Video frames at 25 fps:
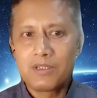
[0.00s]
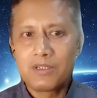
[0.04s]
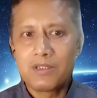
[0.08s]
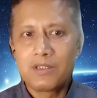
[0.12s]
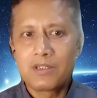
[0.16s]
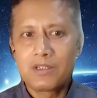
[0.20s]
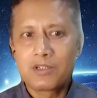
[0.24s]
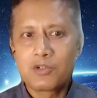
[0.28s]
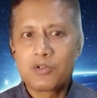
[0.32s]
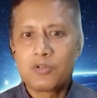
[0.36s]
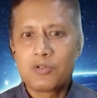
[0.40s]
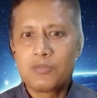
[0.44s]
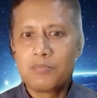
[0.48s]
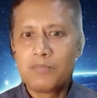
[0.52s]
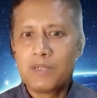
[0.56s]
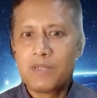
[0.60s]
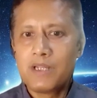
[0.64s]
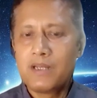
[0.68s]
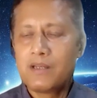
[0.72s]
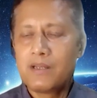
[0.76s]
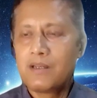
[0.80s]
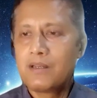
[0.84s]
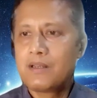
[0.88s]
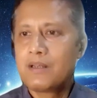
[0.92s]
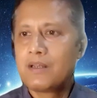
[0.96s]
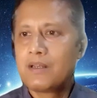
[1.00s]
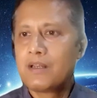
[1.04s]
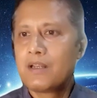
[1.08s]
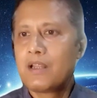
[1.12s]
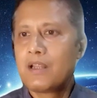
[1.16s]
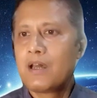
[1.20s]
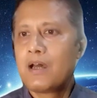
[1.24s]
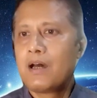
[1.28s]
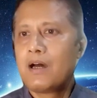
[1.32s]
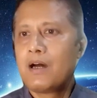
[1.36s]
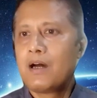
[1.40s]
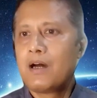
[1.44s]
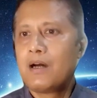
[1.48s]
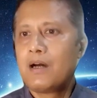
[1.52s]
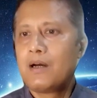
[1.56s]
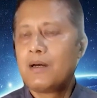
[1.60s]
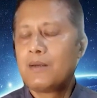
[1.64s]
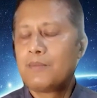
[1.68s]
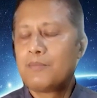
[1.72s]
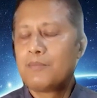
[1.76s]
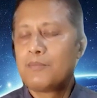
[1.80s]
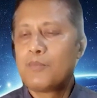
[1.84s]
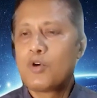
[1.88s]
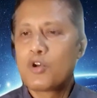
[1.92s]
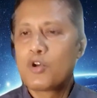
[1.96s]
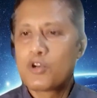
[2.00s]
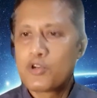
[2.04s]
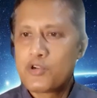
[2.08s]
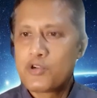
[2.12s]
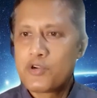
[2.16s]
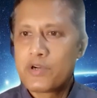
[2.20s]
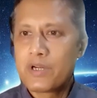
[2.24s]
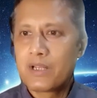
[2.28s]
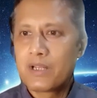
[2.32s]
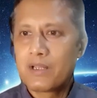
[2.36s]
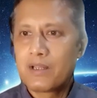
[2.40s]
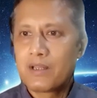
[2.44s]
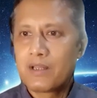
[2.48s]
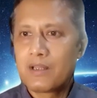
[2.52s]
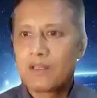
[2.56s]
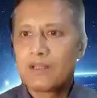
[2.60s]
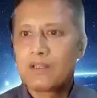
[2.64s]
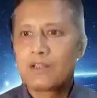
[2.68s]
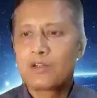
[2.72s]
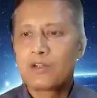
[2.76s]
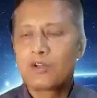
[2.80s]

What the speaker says: the Kunming-Montreal